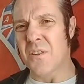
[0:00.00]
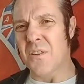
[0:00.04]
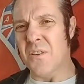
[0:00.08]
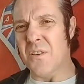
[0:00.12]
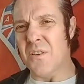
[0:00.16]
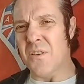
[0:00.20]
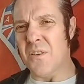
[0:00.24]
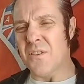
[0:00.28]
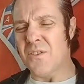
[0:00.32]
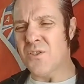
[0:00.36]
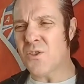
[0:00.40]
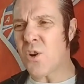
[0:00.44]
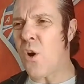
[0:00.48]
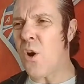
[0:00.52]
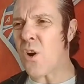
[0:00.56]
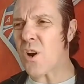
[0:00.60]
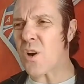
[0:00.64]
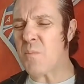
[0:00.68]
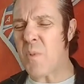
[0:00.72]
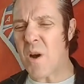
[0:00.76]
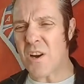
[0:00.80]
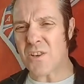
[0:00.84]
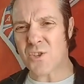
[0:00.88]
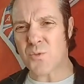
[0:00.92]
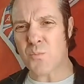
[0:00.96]
Talk
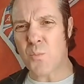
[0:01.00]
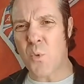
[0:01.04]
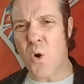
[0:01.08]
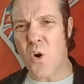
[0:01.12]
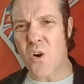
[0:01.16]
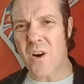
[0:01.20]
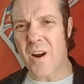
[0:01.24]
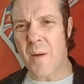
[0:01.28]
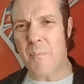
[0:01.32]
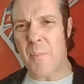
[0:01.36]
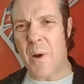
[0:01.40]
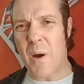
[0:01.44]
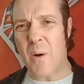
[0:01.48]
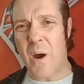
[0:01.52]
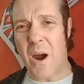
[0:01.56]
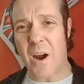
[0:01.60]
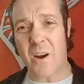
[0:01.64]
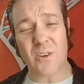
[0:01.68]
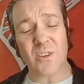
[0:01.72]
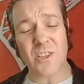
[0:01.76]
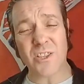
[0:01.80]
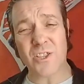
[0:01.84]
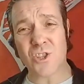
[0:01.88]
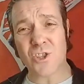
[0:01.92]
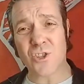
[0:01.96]
much more about our
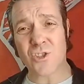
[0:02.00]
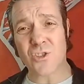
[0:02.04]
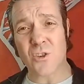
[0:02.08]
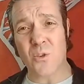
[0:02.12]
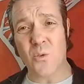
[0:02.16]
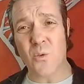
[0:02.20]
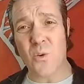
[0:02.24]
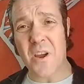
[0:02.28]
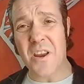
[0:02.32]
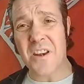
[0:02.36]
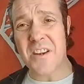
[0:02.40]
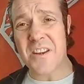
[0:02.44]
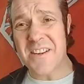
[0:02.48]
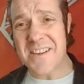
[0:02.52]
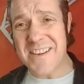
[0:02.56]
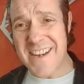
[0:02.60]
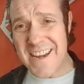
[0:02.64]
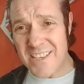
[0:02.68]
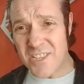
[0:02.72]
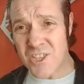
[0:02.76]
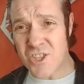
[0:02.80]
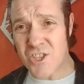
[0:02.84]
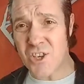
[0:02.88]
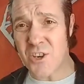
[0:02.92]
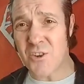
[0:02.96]
literal
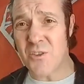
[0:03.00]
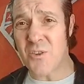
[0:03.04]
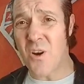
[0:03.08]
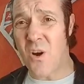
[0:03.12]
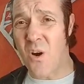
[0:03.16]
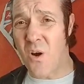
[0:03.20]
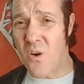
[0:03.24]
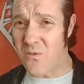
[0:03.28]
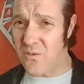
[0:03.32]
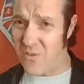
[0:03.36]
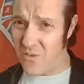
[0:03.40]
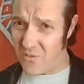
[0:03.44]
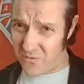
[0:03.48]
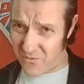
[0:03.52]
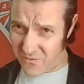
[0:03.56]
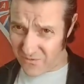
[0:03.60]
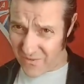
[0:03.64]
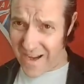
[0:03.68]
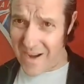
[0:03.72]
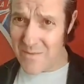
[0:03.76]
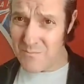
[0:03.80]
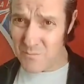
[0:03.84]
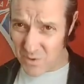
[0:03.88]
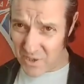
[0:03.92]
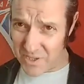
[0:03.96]
nation of
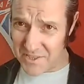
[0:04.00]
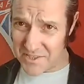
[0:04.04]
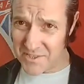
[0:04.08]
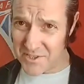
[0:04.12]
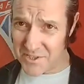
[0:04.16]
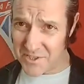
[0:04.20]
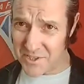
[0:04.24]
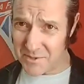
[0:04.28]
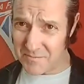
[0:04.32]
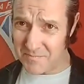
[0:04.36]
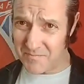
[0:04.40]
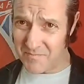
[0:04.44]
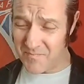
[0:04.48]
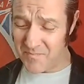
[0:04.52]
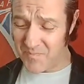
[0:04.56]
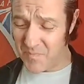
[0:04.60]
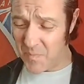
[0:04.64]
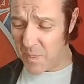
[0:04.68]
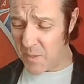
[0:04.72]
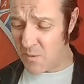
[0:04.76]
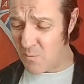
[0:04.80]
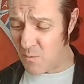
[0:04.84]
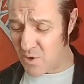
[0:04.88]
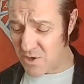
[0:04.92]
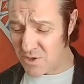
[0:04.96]
families,
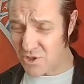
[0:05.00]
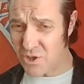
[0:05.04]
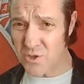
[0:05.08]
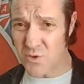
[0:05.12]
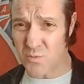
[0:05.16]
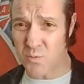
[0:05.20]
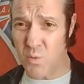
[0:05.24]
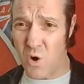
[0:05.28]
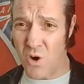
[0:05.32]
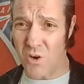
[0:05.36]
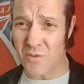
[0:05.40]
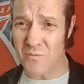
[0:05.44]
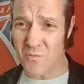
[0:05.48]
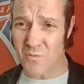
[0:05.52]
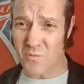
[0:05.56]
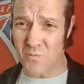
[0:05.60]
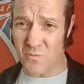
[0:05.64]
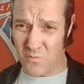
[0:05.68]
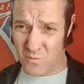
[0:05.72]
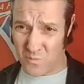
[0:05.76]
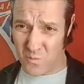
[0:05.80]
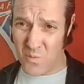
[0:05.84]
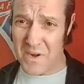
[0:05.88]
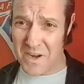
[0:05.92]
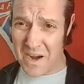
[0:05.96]
which is what
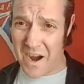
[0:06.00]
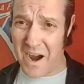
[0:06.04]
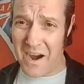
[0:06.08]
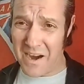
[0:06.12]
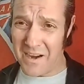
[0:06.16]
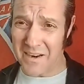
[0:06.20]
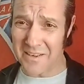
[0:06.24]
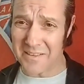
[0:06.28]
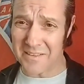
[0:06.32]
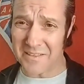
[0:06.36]
we are.